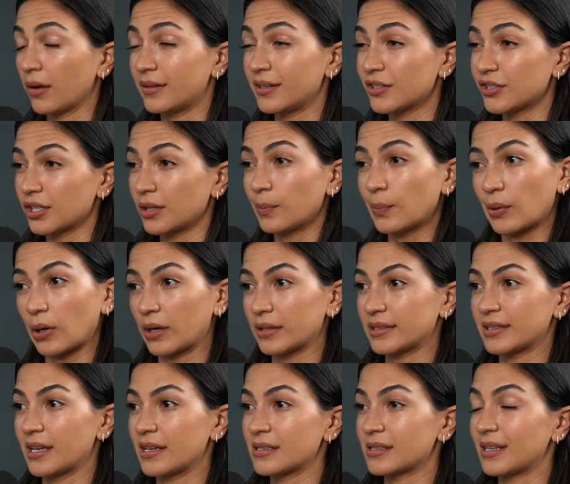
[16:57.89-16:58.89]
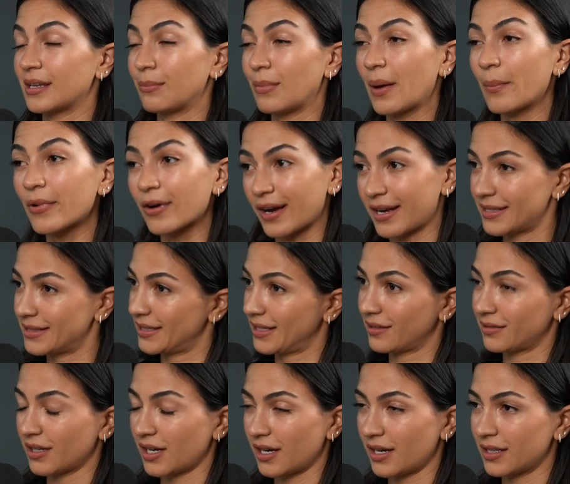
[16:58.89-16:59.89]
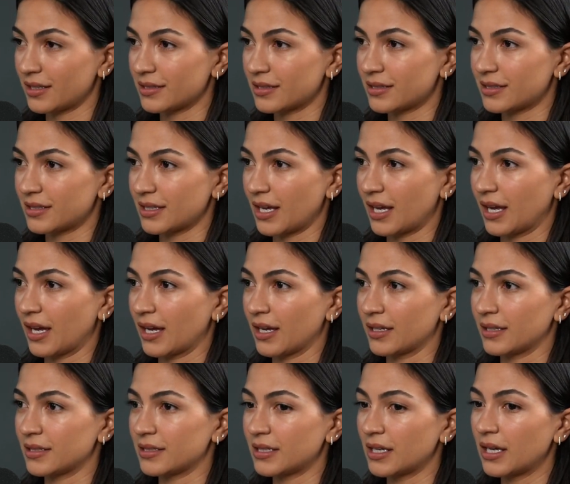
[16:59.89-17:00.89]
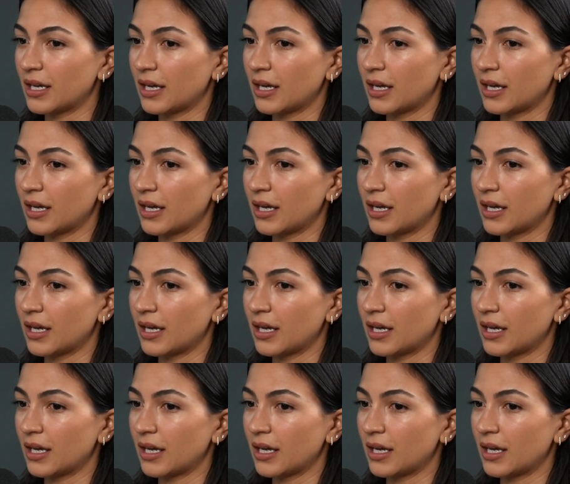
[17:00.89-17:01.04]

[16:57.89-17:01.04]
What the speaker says: audition process and memorizing lines? And,